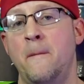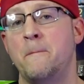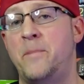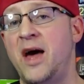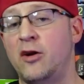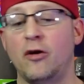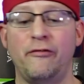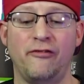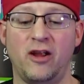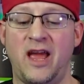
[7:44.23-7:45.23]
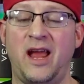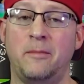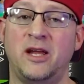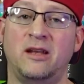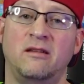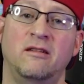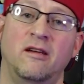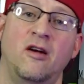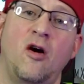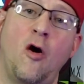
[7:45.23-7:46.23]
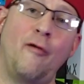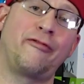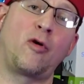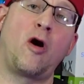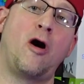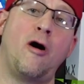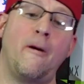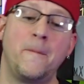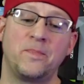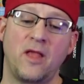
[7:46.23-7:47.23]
better for gaming overall